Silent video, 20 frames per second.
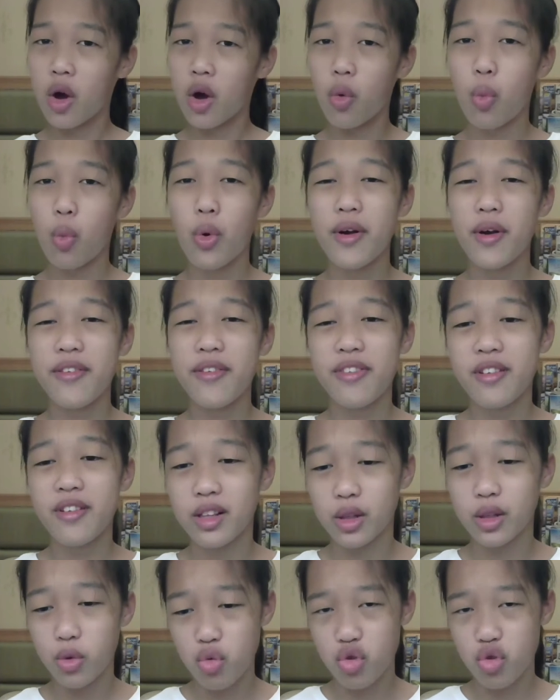What is an
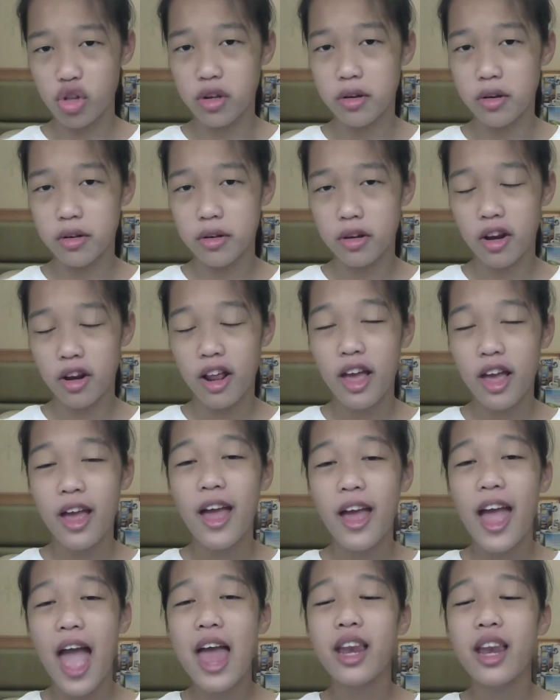allusion?
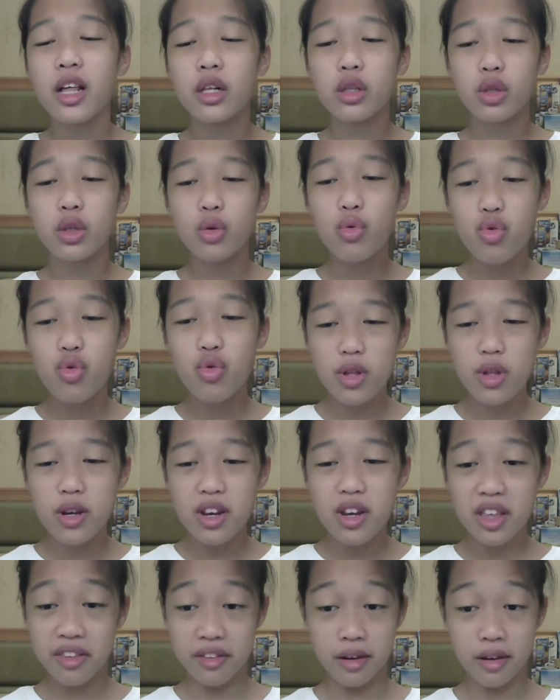An allusion
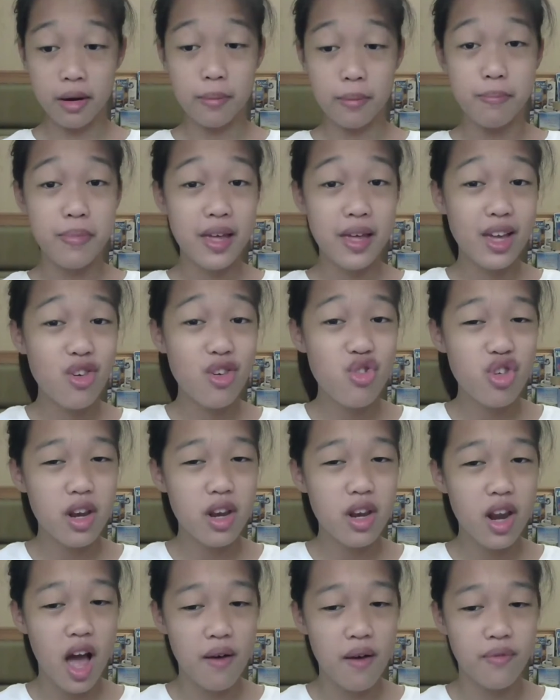is a depiction
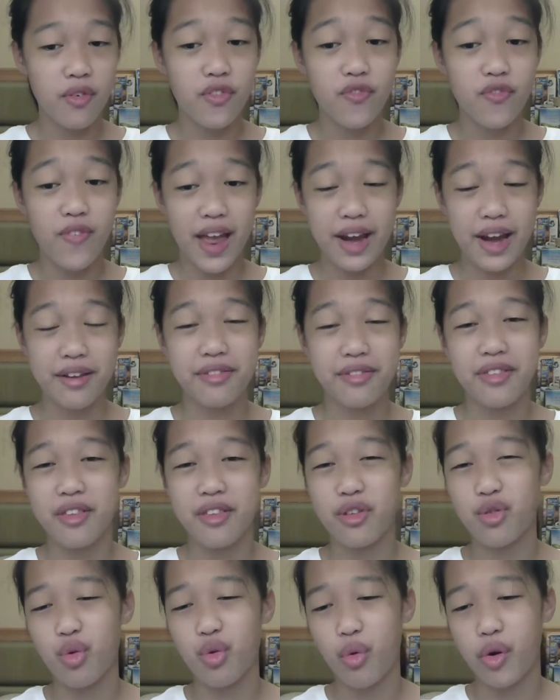of a fantasy
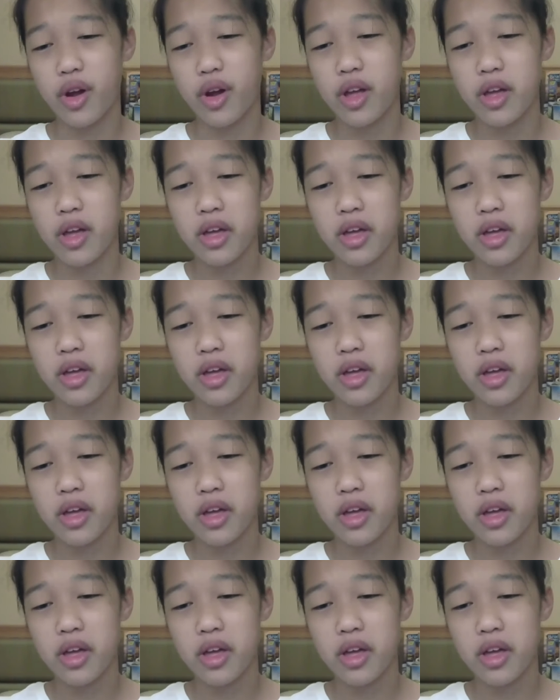story,